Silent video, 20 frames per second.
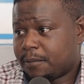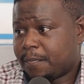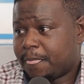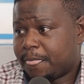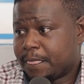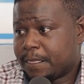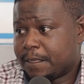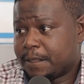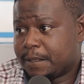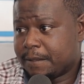
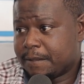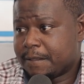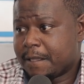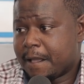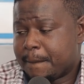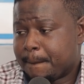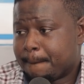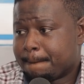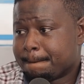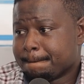you are,
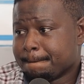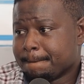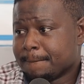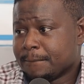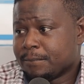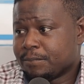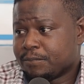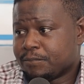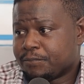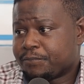
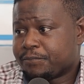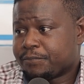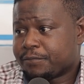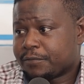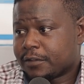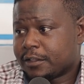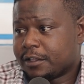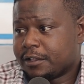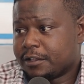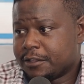anywhere in
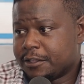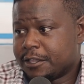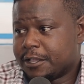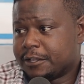the world.